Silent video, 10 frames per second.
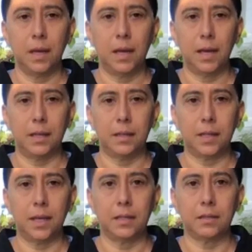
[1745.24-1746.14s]
And
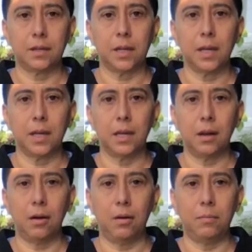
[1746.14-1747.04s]
take 3
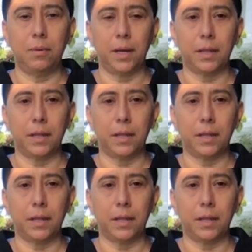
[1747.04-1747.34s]
long breaths.